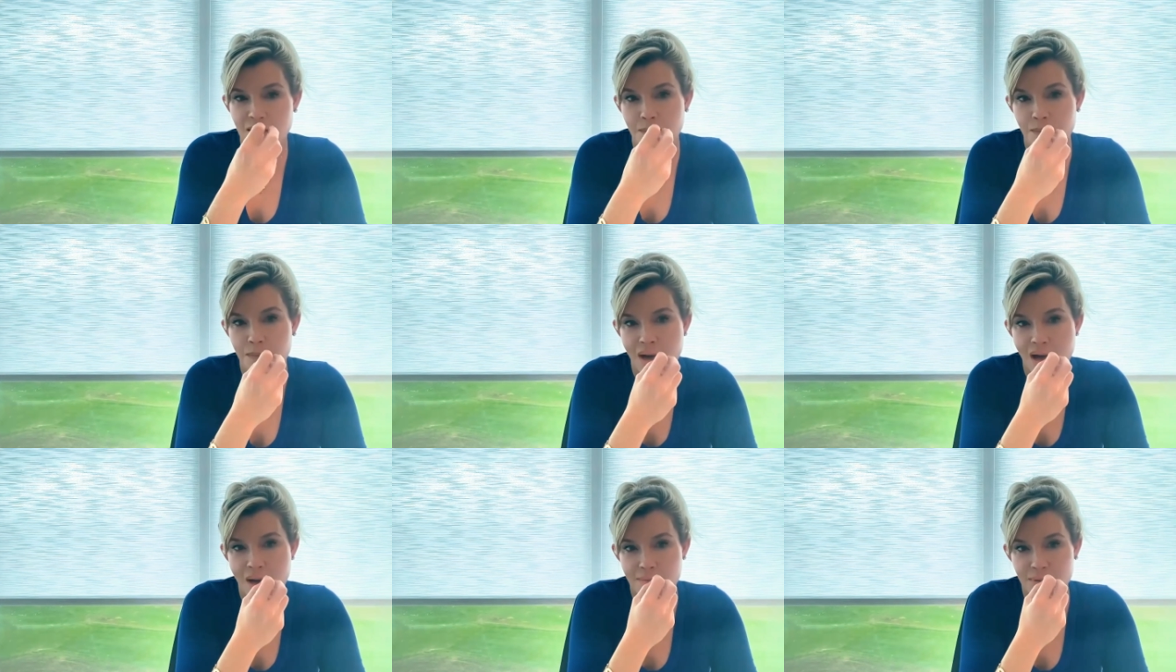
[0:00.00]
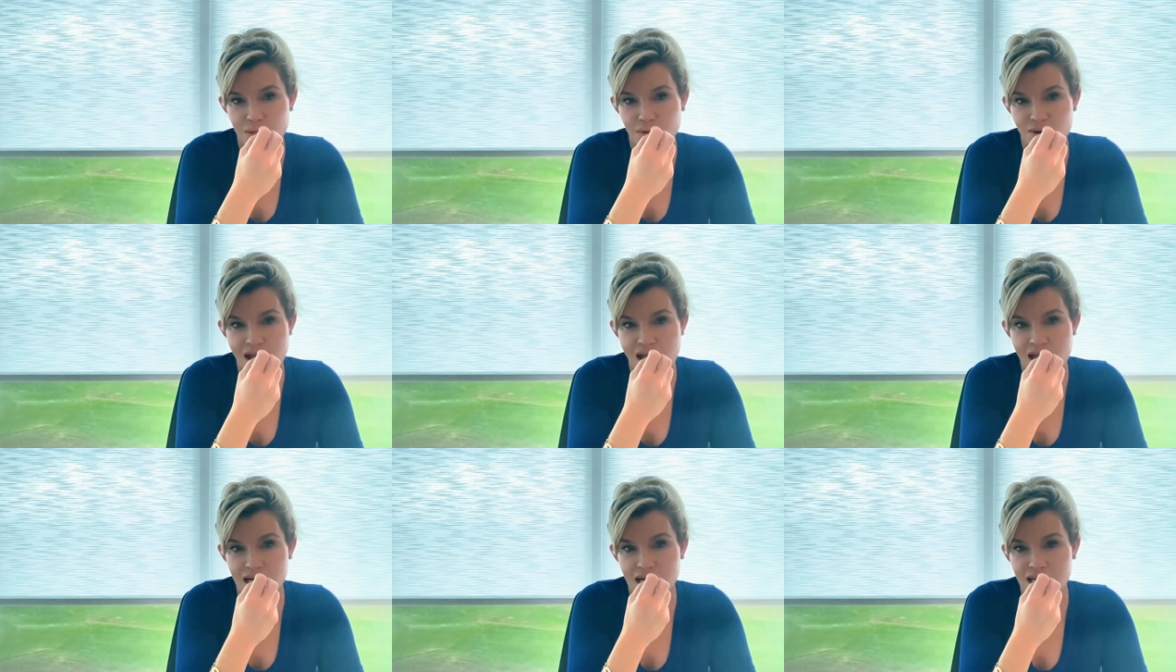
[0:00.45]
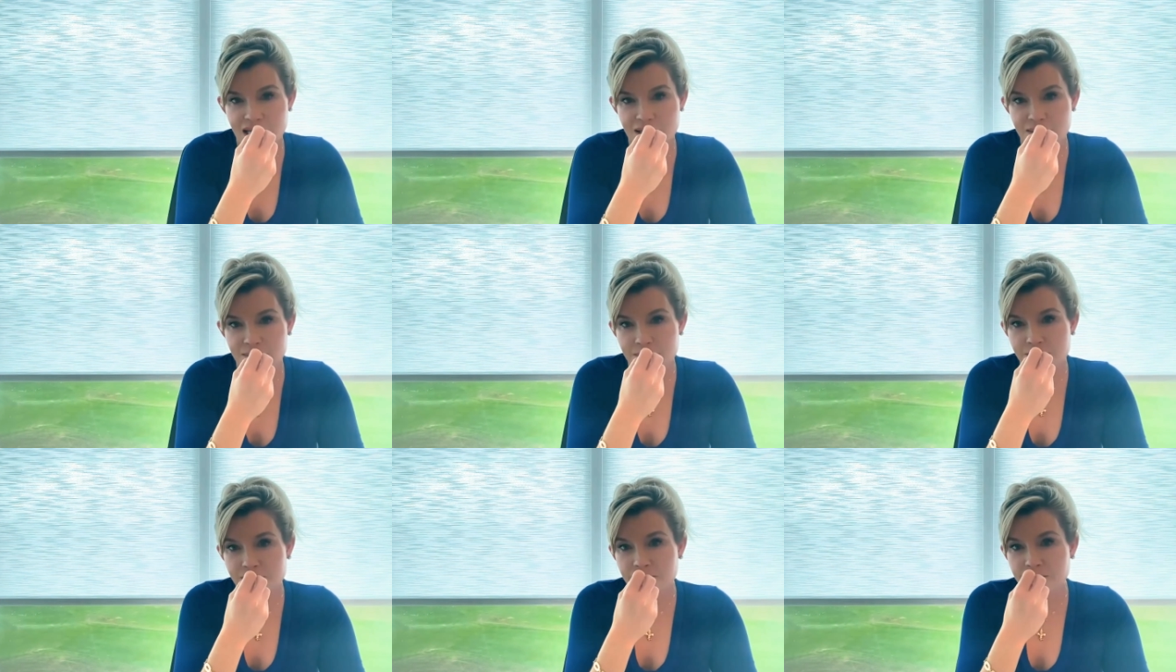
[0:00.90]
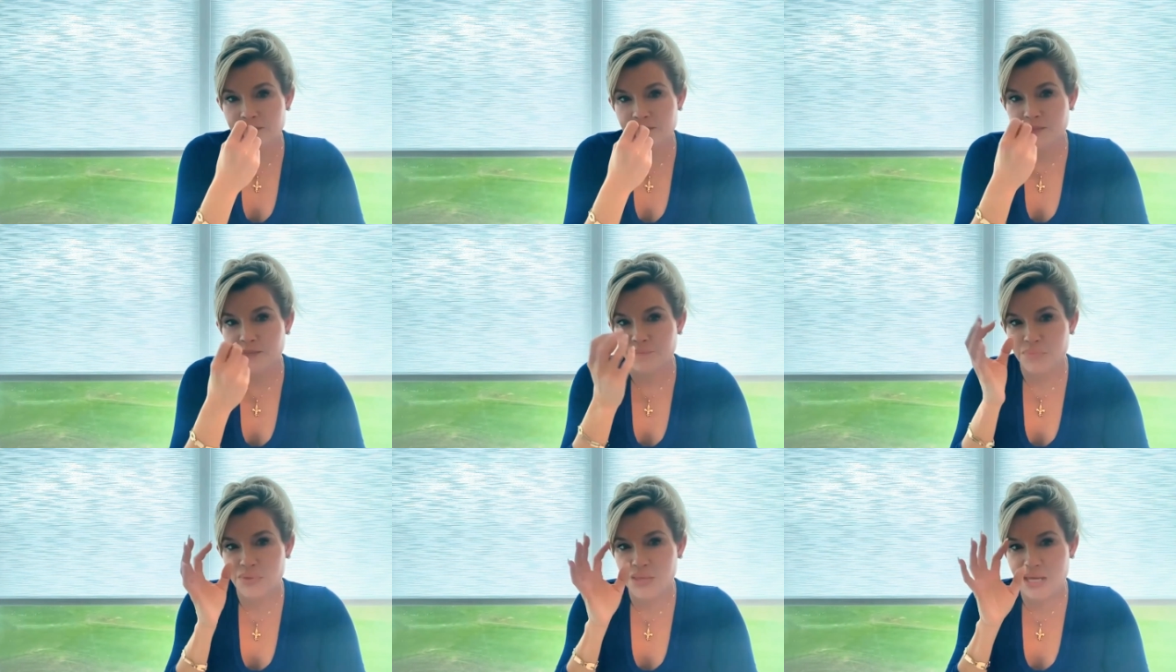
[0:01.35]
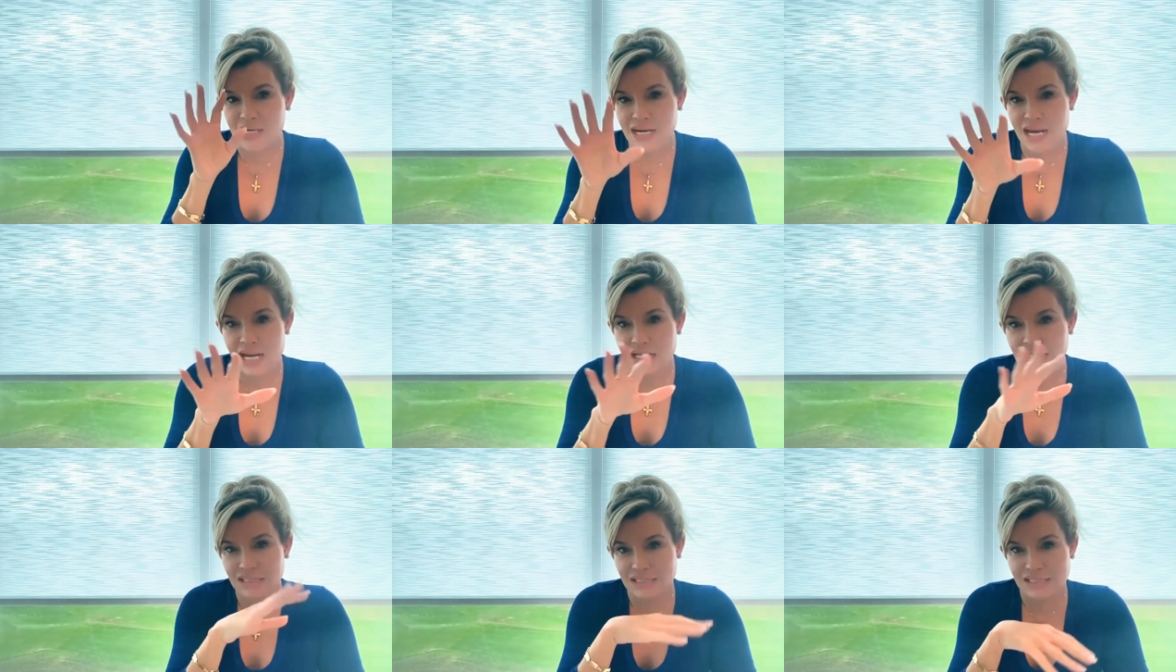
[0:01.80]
the pomegranate and has